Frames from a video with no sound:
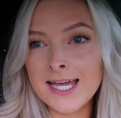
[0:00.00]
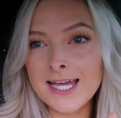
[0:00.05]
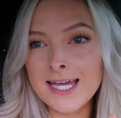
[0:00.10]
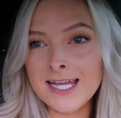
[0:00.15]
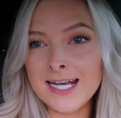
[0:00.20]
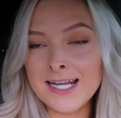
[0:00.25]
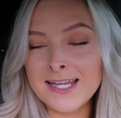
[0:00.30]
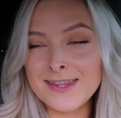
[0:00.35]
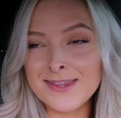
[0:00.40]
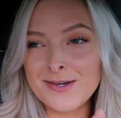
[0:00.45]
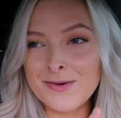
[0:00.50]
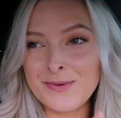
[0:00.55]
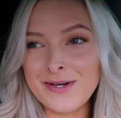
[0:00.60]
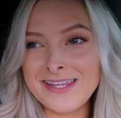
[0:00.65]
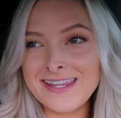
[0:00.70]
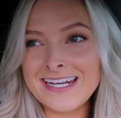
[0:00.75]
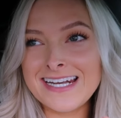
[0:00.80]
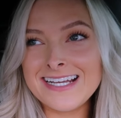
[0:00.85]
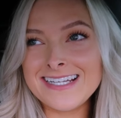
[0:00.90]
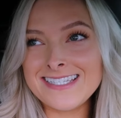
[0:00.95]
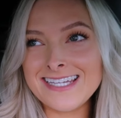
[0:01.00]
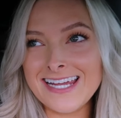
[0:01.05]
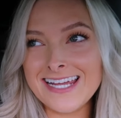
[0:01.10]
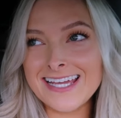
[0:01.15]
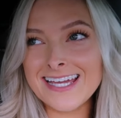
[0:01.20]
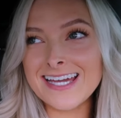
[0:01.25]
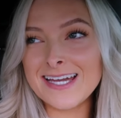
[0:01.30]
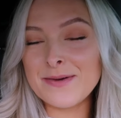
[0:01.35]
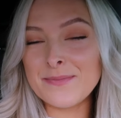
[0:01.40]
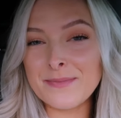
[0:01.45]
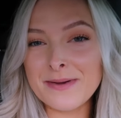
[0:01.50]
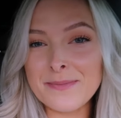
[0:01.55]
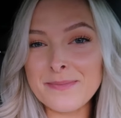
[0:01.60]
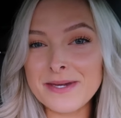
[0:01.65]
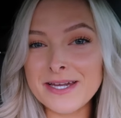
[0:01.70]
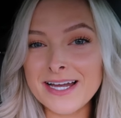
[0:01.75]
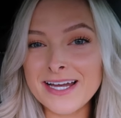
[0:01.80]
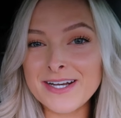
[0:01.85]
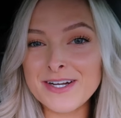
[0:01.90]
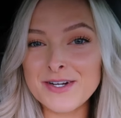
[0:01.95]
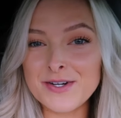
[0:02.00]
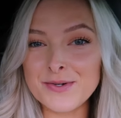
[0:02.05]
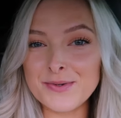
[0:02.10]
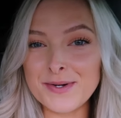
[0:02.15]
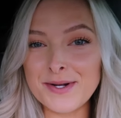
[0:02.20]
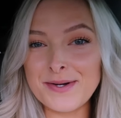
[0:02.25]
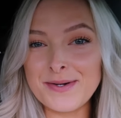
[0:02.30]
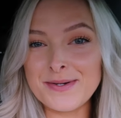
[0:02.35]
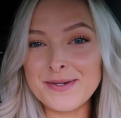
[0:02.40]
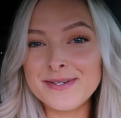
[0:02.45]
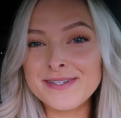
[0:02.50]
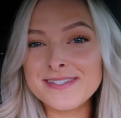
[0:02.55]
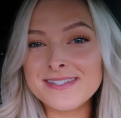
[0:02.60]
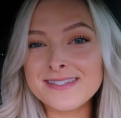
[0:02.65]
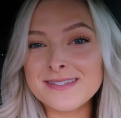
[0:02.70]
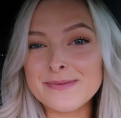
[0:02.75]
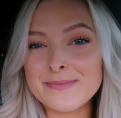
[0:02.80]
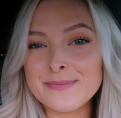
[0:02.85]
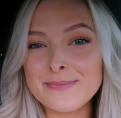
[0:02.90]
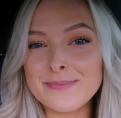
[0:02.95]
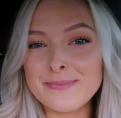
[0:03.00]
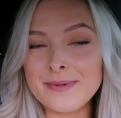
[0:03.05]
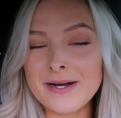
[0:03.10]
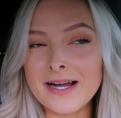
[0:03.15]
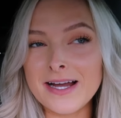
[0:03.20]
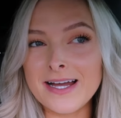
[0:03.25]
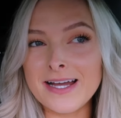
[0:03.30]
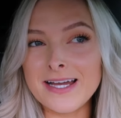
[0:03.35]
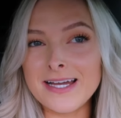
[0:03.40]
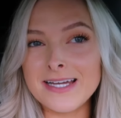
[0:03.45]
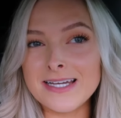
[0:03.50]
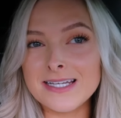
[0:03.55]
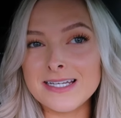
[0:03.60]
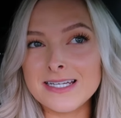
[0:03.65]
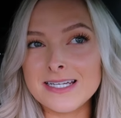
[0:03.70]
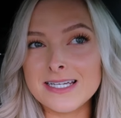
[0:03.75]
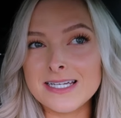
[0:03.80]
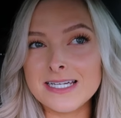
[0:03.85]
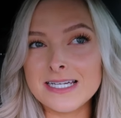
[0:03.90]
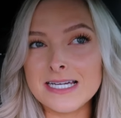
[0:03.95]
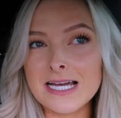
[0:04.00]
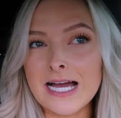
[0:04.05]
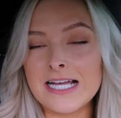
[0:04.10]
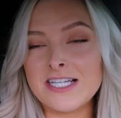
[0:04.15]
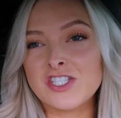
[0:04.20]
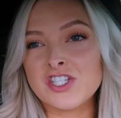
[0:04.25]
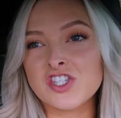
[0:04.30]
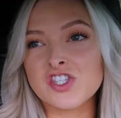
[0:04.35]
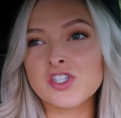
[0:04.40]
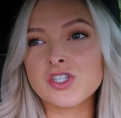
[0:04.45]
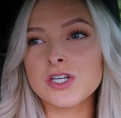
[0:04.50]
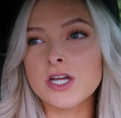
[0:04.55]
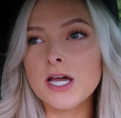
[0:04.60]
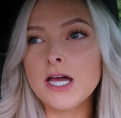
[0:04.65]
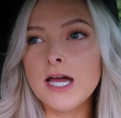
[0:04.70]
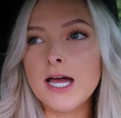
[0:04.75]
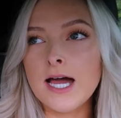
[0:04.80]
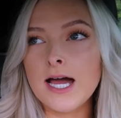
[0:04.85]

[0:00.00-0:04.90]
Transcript: and the way that I take it might be kind of gross, but I just